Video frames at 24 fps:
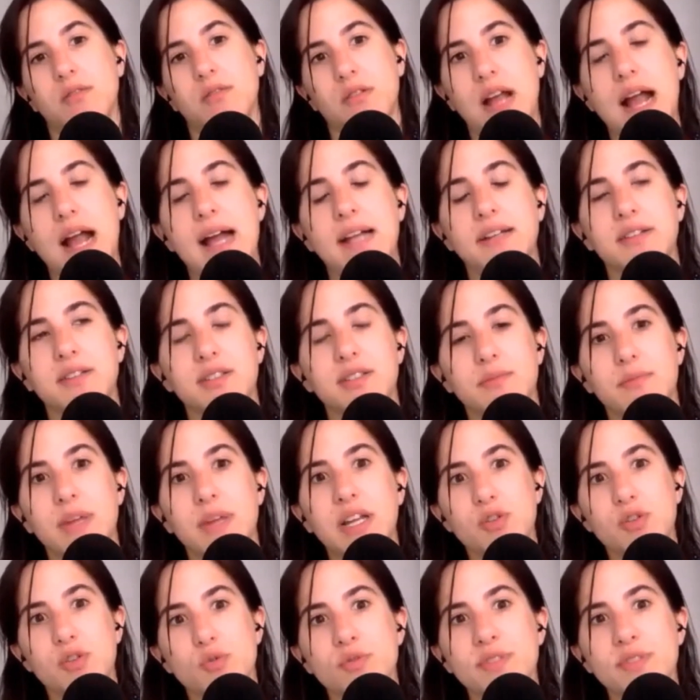and
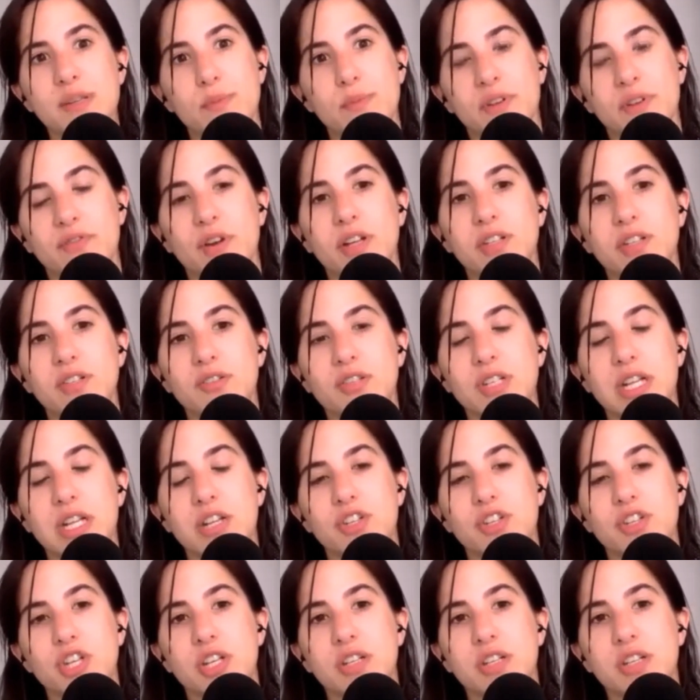make sure simplified due
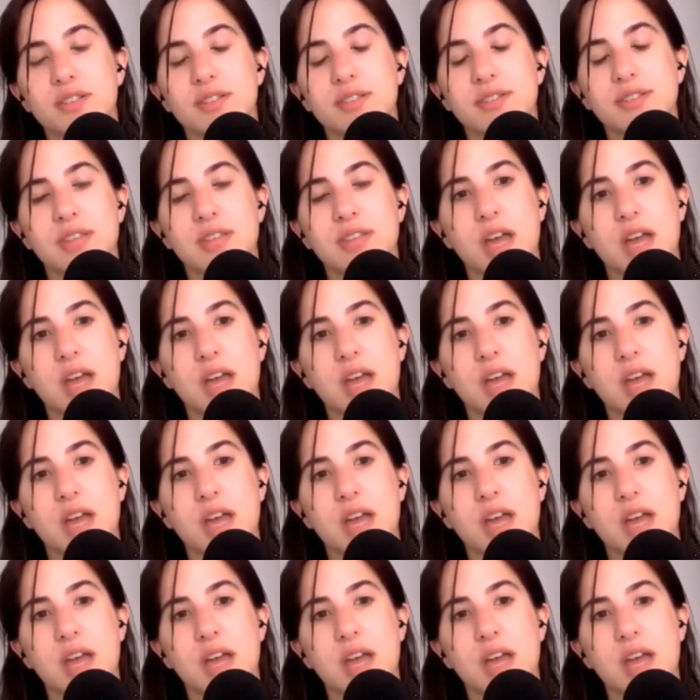diligence